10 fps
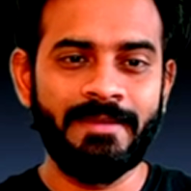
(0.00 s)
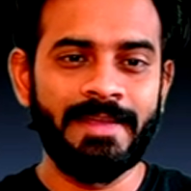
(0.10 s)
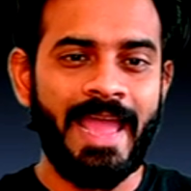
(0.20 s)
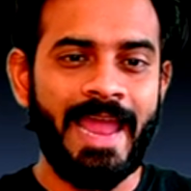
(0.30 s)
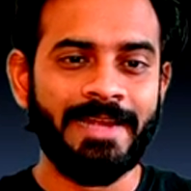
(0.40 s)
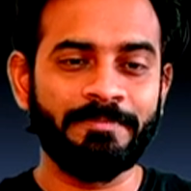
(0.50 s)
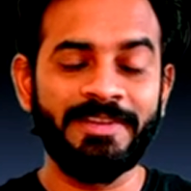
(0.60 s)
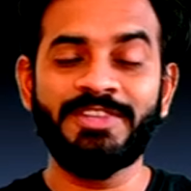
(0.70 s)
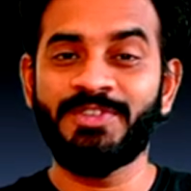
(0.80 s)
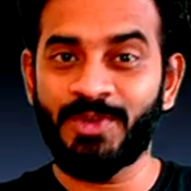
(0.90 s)
And please
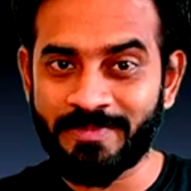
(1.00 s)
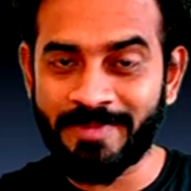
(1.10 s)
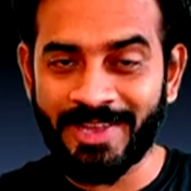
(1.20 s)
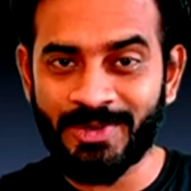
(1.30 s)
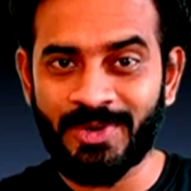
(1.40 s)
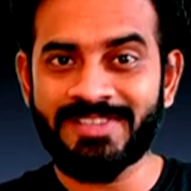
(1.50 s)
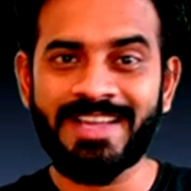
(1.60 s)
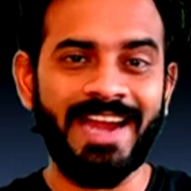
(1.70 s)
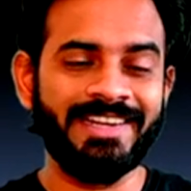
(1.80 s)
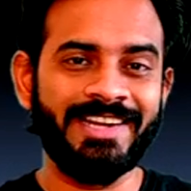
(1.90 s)
use my code
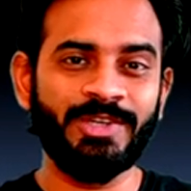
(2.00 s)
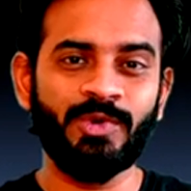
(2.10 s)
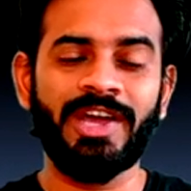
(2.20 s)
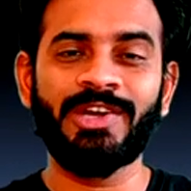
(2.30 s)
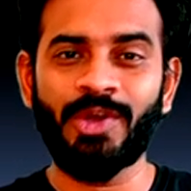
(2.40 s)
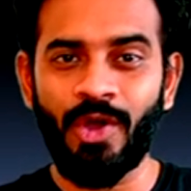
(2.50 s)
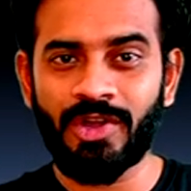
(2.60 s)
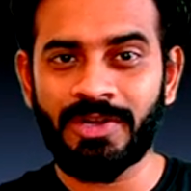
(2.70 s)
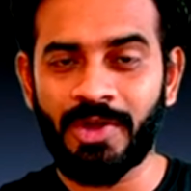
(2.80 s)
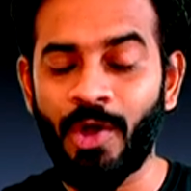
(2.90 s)
SKY10 to
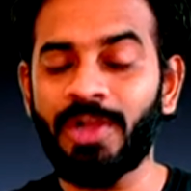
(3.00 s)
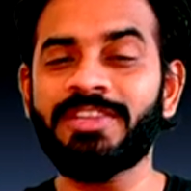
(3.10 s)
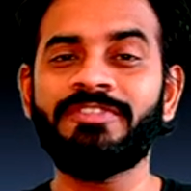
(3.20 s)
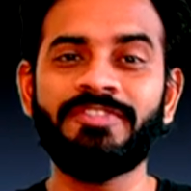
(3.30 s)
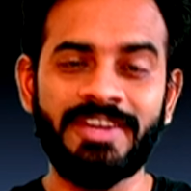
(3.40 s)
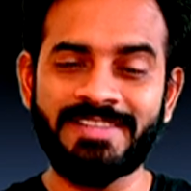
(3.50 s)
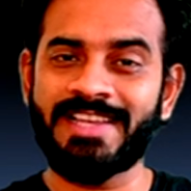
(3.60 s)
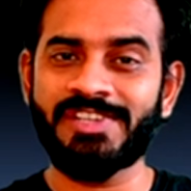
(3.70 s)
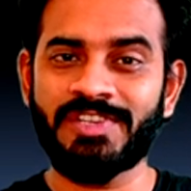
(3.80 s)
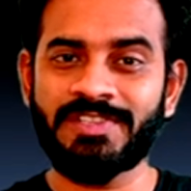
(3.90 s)
unlock all the free
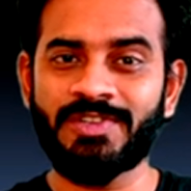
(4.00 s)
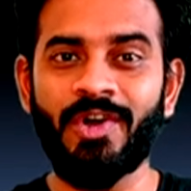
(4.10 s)
sessions on